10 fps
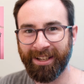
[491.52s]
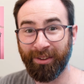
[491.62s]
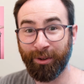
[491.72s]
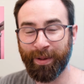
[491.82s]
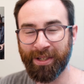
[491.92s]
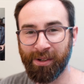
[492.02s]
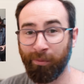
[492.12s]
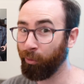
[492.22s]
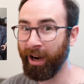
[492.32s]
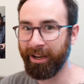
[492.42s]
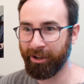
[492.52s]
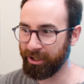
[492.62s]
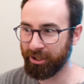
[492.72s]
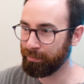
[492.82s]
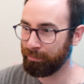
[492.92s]
thought to myself, great, I
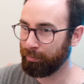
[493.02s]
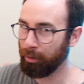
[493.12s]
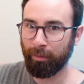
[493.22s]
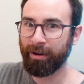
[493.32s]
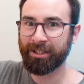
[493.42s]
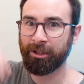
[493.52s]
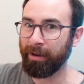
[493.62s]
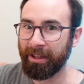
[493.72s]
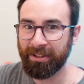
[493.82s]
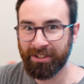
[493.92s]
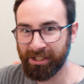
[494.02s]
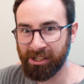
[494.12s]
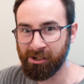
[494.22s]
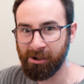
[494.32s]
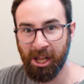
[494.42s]
could just put a mask around the
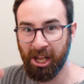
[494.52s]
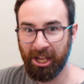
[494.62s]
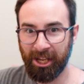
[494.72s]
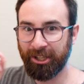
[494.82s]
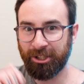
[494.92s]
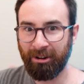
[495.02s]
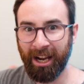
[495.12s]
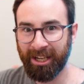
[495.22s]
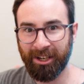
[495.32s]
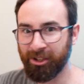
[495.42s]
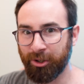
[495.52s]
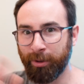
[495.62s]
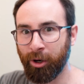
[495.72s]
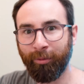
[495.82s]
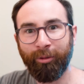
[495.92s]
singer, hit track, and it should
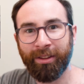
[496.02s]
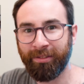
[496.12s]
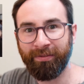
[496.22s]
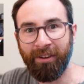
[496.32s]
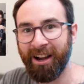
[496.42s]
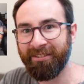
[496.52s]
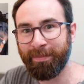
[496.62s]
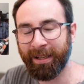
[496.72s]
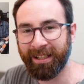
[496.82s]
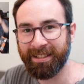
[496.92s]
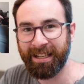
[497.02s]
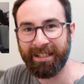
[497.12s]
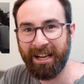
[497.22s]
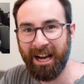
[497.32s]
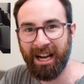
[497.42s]
be over with in 5 minutes.
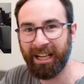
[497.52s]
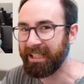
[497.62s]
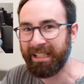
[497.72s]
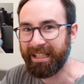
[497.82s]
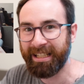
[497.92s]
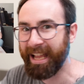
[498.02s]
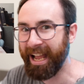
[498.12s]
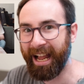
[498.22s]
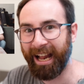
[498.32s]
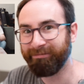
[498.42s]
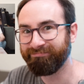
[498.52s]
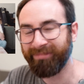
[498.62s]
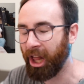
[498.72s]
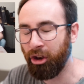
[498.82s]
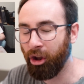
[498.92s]
And yeah,
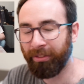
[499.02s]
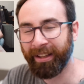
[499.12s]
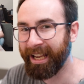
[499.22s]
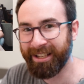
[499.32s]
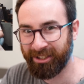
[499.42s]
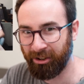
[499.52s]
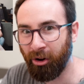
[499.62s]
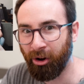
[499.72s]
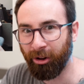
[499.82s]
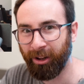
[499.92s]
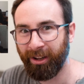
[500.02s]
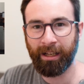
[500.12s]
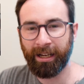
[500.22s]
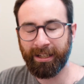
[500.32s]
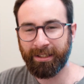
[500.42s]
not the case at all.
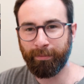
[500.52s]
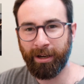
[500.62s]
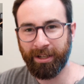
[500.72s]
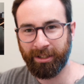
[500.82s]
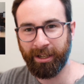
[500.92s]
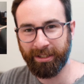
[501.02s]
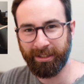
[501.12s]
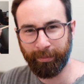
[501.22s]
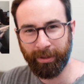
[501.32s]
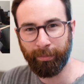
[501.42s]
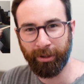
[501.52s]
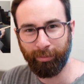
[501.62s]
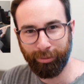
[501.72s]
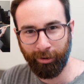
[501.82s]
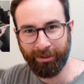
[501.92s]
I guess the mask kind of slipped up in the
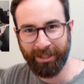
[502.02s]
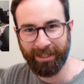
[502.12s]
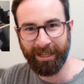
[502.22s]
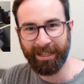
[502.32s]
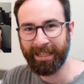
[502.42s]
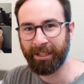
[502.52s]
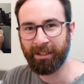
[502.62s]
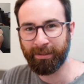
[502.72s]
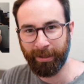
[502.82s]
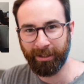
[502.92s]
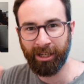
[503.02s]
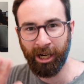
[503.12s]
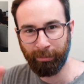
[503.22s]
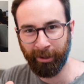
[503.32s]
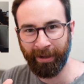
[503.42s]
process, and I just had to spend a
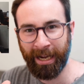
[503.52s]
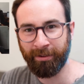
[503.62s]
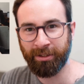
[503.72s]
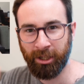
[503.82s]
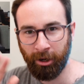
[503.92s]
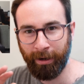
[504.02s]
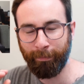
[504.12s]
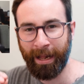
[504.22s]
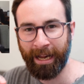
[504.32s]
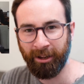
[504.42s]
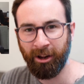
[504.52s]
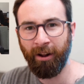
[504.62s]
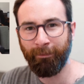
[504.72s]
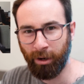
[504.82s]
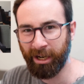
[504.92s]
couple of hours going back,
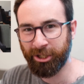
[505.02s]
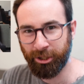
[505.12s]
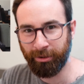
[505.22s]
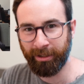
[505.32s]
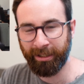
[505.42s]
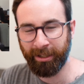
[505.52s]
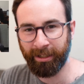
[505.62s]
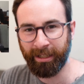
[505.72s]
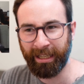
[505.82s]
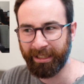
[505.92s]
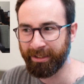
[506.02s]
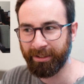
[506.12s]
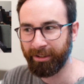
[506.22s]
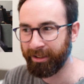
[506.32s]
fine-tuning it. And